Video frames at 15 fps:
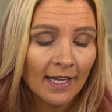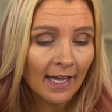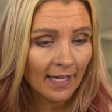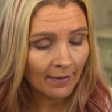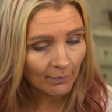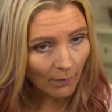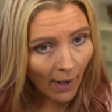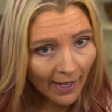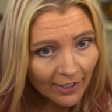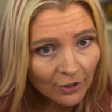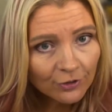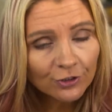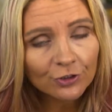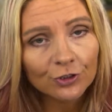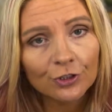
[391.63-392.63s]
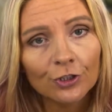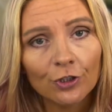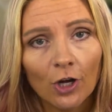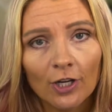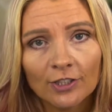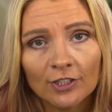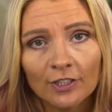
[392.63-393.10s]
a mild
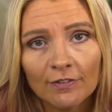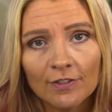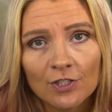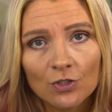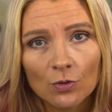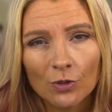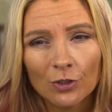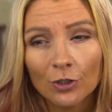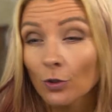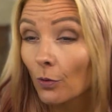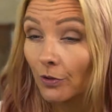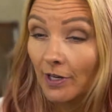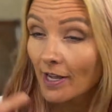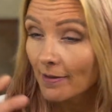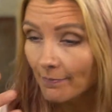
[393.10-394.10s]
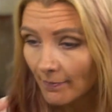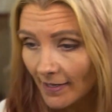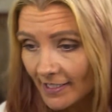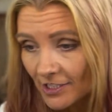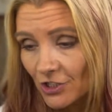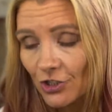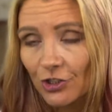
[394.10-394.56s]
neurocognitive disorder or a
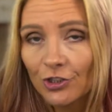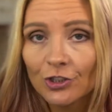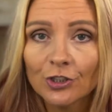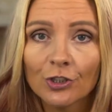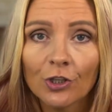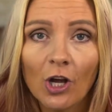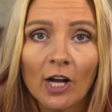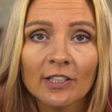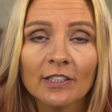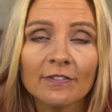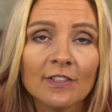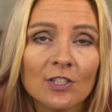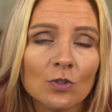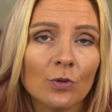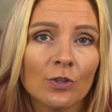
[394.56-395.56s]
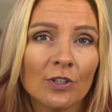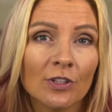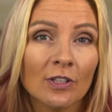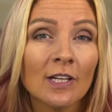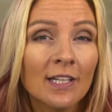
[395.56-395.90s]
major neurocognitive disorder